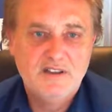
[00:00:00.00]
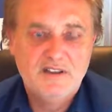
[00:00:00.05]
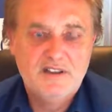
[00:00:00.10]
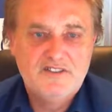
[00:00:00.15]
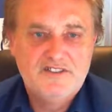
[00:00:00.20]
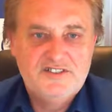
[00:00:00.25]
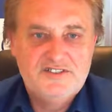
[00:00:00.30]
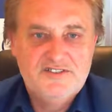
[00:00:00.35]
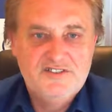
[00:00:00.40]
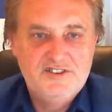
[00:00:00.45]

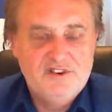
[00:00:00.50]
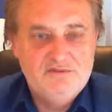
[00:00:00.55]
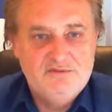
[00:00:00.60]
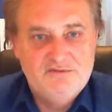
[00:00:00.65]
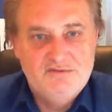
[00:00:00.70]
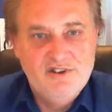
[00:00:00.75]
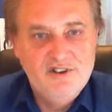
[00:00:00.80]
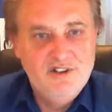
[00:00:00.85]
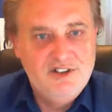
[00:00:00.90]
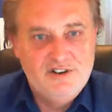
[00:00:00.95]
it's not
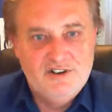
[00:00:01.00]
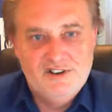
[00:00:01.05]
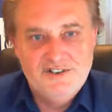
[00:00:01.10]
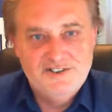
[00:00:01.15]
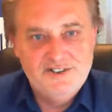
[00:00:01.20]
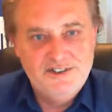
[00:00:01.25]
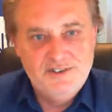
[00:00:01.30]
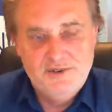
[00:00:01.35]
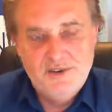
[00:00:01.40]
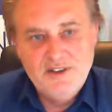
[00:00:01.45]
really
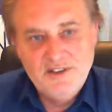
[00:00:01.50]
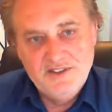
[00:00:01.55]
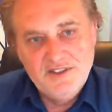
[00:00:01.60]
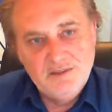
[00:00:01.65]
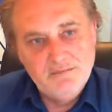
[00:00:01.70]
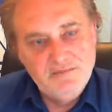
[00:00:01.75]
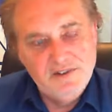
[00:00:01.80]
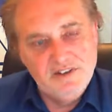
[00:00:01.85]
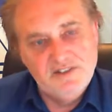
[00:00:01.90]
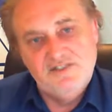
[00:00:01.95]
costing you
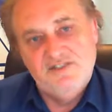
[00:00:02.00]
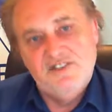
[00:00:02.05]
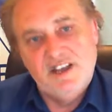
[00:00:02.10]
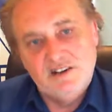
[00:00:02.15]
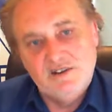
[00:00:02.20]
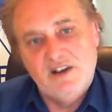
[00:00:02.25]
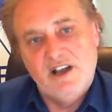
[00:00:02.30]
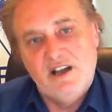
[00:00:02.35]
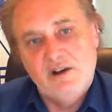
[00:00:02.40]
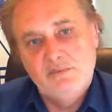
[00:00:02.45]
anything, because
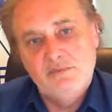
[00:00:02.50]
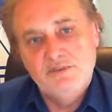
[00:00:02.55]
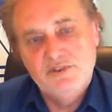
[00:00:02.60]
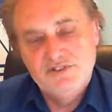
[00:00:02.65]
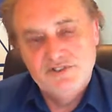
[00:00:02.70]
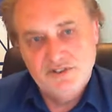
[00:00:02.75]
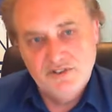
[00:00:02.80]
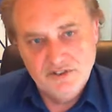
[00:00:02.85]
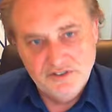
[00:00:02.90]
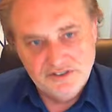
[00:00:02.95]
that'll help
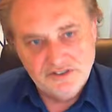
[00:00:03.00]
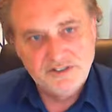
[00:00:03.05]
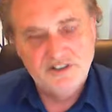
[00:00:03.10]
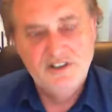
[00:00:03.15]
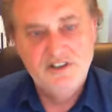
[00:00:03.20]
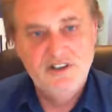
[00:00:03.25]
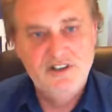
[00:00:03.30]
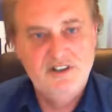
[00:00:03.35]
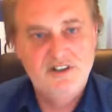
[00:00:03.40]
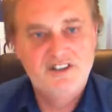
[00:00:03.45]
reduce
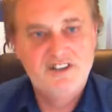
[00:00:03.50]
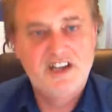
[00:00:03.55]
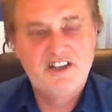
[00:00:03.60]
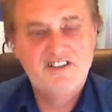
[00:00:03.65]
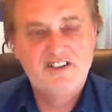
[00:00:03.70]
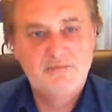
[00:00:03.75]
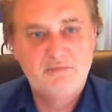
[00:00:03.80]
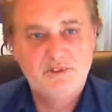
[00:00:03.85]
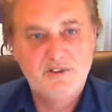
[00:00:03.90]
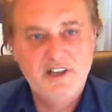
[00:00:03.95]
your
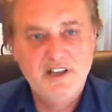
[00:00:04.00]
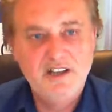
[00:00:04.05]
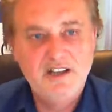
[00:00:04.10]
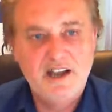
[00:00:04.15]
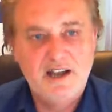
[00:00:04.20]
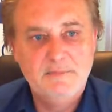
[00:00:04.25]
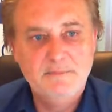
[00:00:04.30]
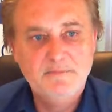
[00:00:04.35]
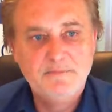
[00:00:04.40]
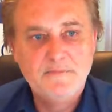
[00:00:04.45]
taxable
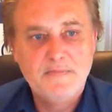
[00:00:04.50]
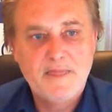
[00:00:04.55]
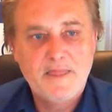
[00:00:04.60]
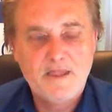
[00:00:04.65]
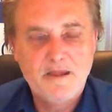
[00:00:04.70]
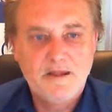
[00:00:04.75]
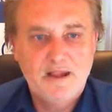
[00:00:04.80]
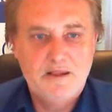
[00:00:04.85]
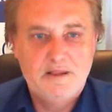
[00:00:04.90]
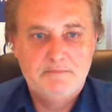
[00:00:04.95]
income,
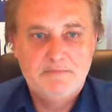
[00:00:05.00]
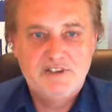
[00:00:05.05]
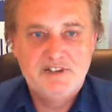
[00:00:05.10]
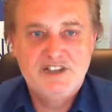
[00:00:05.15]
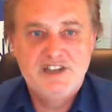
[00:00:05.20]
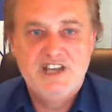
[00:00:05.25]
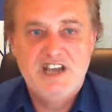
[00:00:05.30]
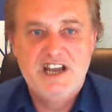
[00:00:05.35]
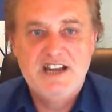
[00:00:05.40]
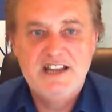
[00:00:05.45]
but
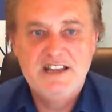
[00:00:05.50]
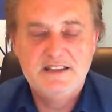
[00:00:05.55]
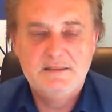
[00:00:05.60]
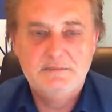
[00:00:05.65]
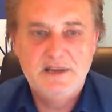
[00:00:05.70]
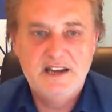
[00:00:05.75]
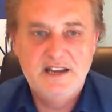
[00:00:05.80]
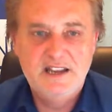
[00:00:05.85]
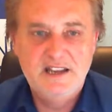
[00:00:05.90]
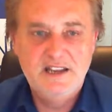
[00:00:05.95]
you're getting the
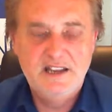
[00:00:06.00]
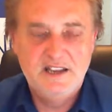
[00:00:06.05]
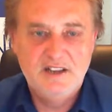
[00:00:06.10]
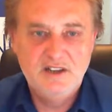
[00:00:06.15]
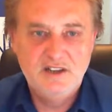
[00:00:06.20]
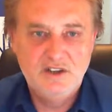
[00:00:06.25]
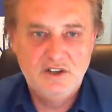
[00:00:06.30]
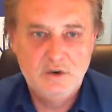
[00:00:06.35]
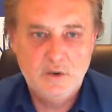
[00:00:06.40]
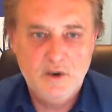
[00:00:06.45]
money
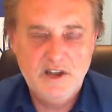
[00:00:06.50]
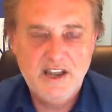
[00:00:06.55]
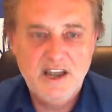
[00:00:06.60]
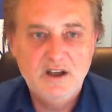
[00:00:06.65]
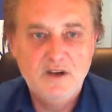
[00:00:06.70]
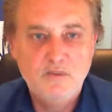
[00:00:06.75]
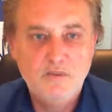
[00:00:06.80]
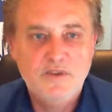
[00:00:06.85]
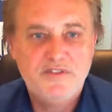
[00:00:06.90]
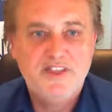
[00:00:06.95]

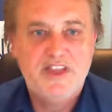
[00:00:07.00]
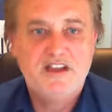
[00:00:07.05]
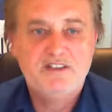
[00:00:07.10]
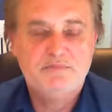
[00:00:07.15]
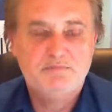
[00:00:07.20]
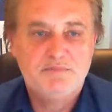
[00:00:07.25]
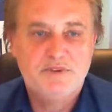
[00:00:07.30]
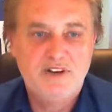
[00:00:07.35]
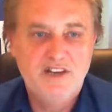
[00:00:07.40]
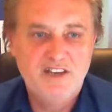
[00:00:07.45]
quicker
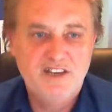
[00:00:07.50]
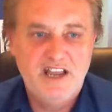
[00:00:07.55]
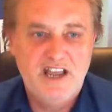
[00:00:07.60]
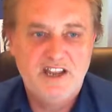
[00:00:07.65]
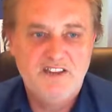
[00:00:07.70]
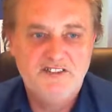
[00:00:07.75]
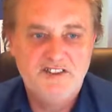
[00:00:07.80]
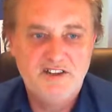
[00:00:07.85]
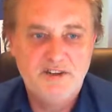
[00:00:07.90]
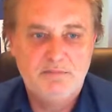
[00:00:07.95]
without putting your
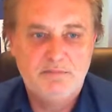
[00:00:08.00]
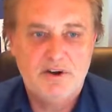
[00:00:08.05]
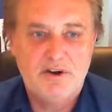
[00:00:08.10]
hands in your